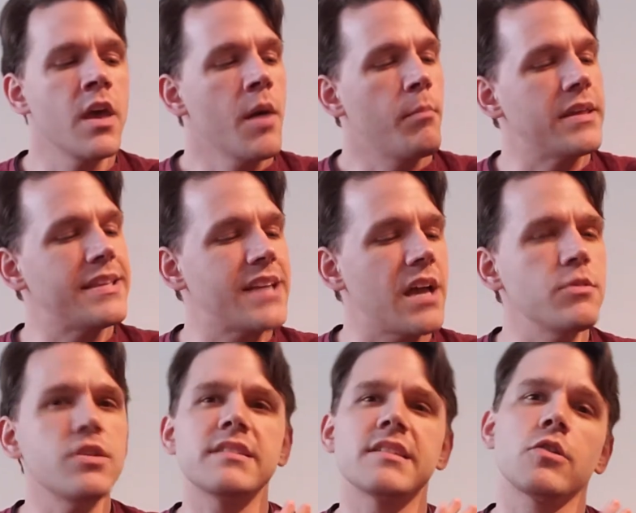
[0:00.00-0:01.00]
By the time you
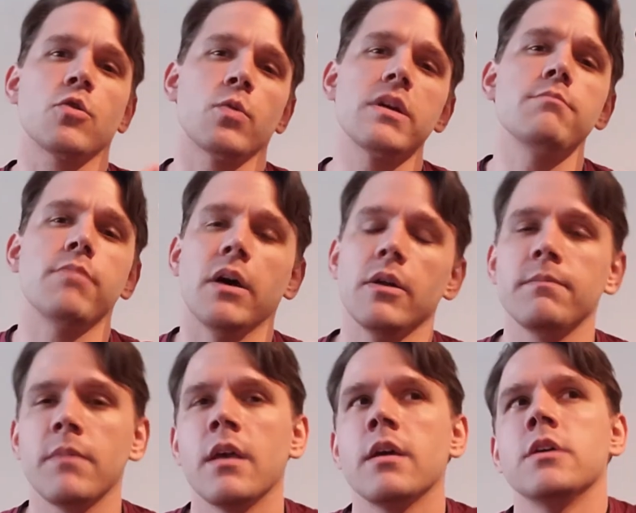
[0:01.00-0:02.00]
get to green belt,
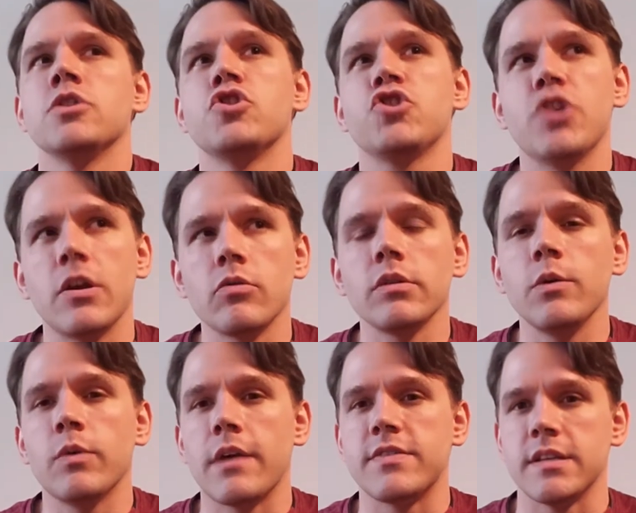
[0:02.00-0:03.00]
generally
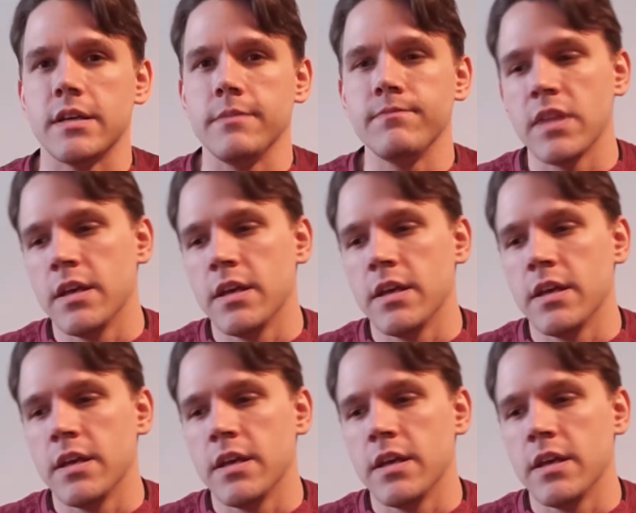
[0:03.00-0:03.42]
what I've seen